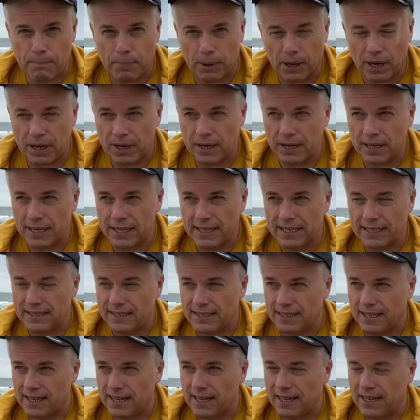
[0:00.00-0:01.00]
but it's
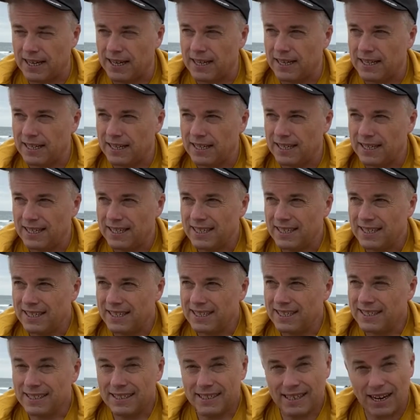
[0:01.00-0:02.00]
uh,
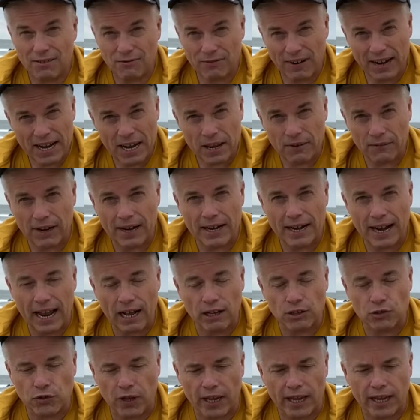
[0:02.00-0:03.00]
not raining right
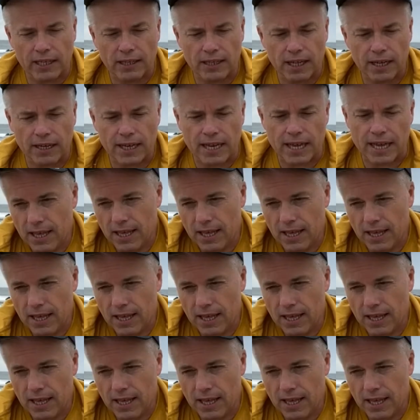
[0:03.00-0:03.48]
now, so I got lucky.